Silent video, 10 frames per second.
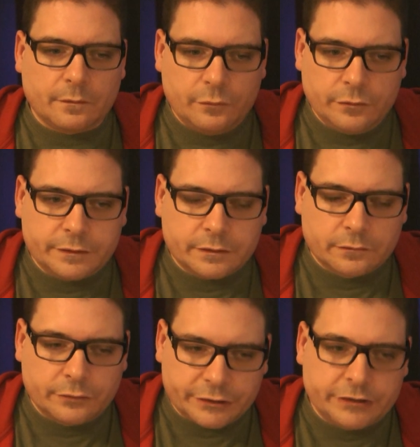whose
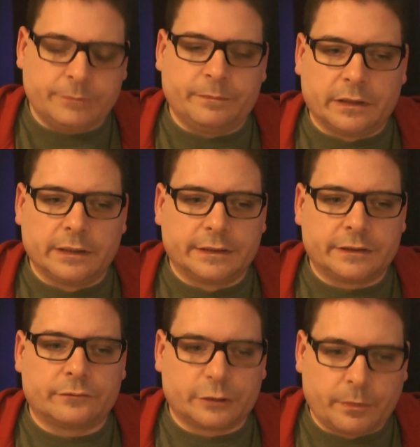Chris Chibnall
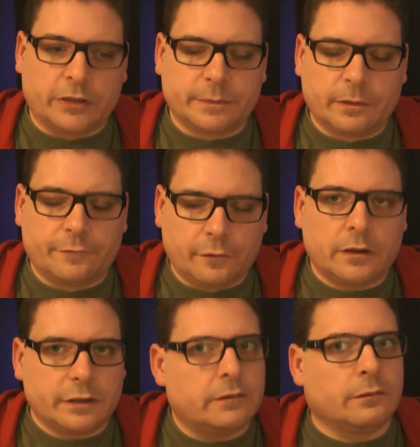is responsible
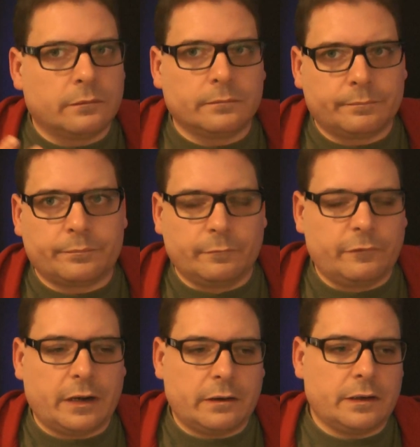for,
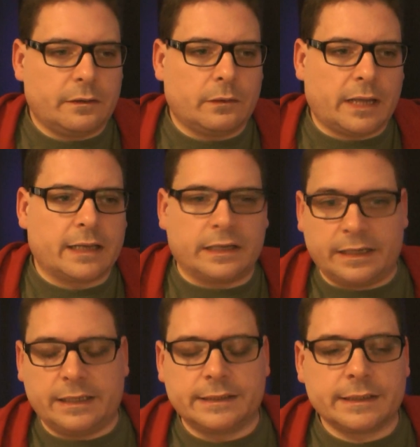very
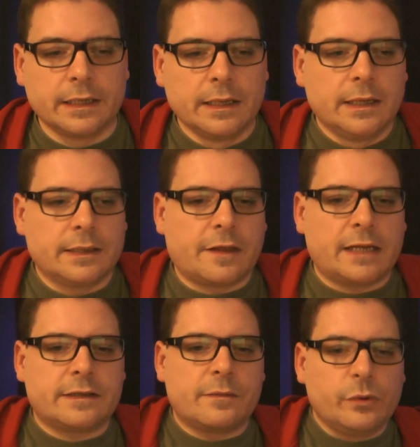likely is,
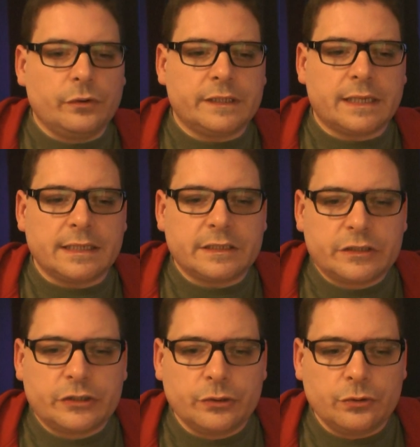that the music
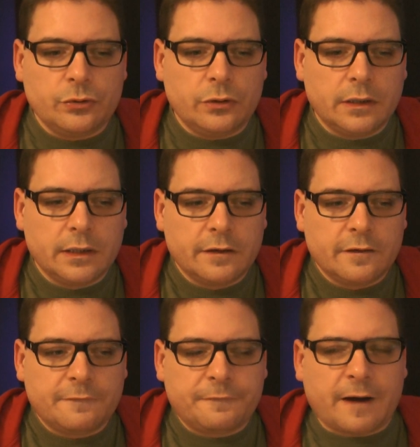is too
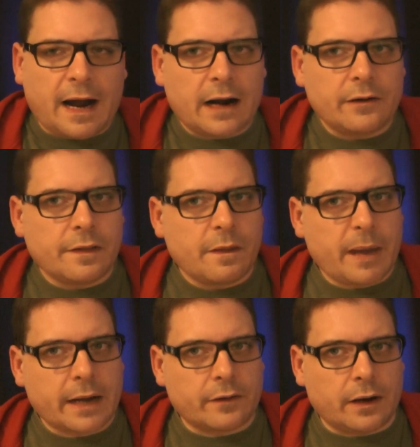far in the
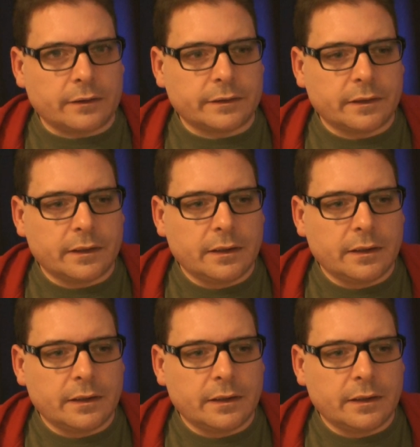background.